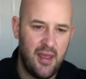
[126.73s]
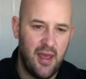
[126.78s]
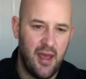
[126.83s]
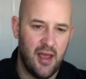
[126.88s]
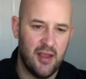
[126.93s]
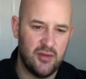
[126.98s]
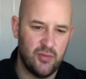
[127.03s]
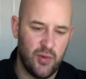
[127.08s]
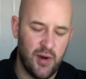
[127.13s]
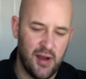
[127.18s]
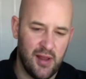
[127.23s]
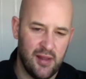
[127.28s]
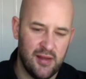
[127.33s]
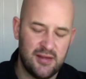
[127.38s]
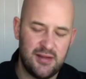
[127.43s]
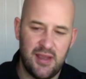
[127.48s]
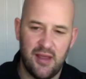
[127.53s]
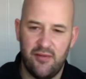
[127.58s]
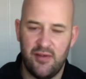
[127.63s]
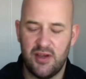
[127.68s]
as well as
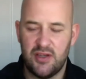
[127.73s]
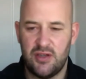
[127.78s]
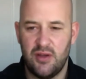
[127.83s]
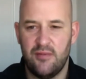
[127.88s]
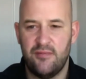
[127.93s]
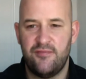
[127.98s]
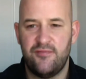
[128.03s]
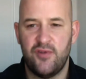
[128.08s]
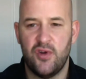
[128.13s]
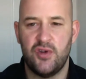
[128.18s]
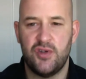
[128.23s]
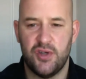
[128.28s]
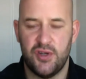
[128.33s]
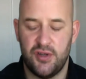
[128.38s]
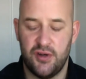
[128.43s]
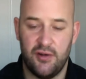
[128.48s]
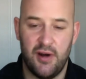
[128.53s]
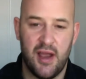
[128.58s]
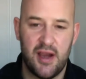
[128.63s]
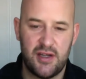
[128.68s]
giving some future
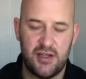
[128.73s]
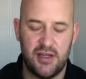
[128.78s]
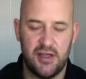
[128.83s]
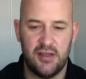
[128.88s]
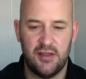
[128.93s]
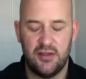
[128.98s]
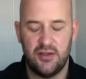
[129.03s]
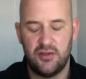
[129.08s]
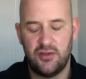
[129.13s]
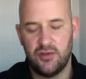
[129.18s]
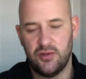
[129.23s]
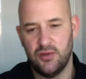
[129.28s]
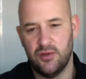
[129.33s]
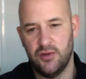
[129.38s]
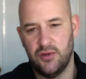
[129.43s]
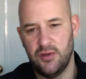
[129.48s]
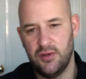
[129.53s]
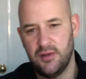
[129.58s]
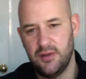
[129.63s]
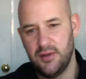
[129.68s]
direction
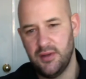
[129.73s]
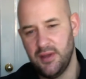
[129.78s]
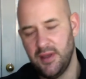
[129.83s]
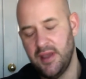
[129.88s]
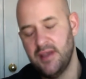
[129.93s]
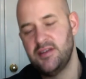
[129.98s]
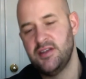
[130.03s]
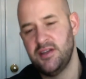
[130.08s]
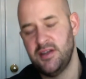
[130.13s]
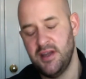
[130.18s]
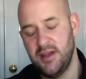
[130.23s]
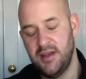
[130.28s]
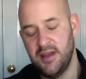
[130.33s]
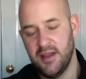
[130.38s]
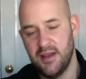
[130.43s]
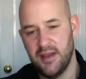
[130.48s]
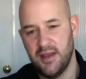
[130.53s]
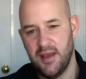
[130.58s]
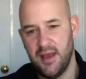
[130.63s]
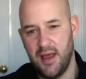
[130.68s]
to ECG
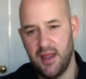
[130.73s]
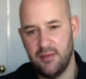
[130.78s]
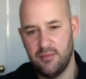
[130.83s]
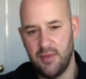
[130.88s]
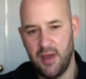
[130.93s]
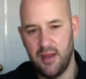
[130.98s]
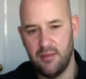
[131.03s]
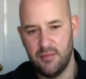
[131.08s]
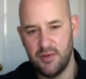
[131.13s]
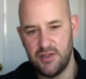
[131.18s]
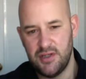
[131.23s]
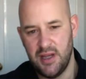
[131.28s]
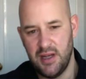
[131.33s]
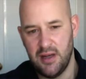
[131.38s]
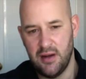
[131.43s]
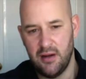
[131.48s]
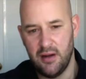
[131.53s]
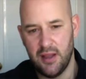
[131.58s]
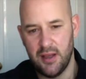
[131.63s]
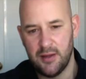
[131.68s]
data and machine
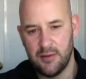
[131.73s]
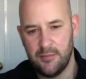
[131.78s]
learning.